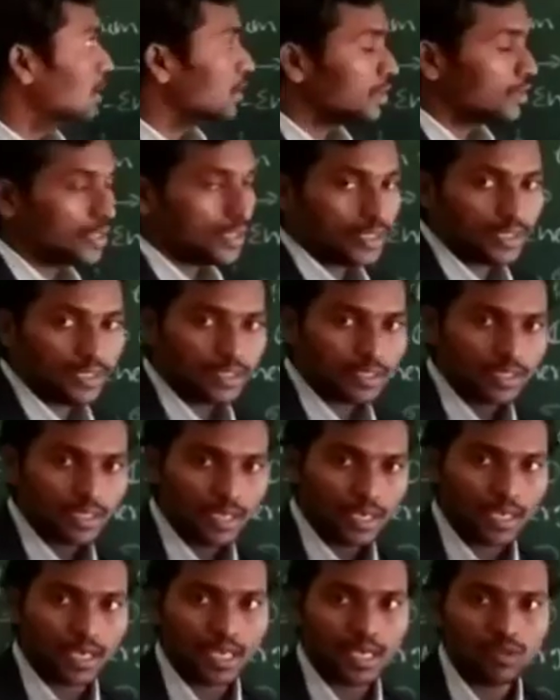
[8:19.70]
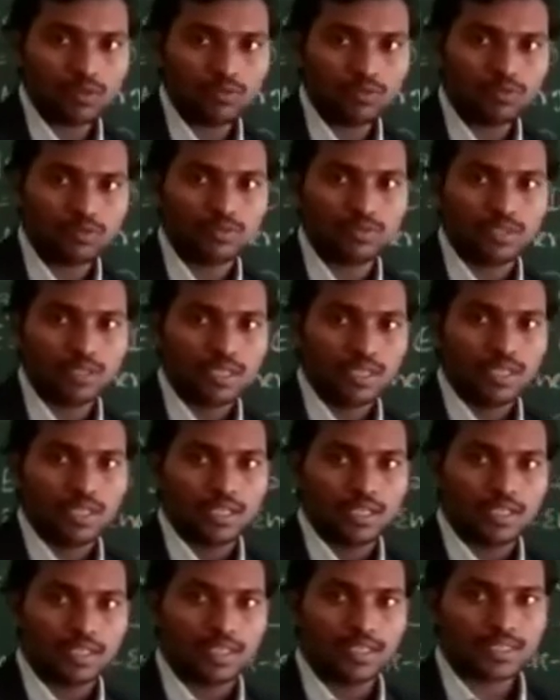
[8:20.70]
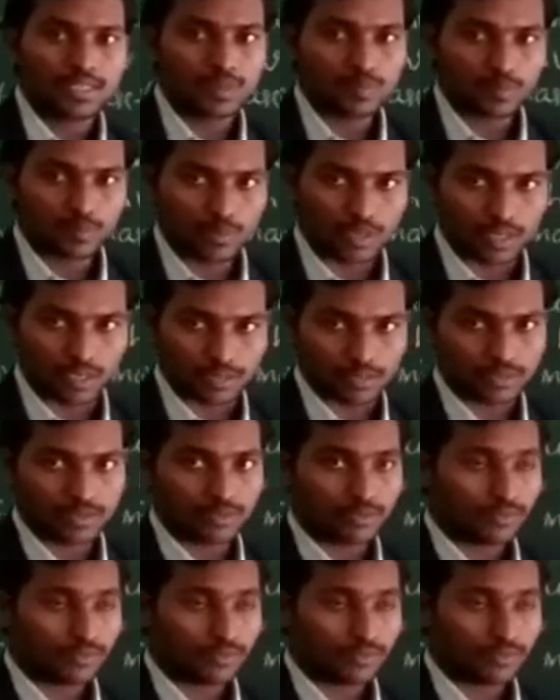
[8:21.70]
they have less mass.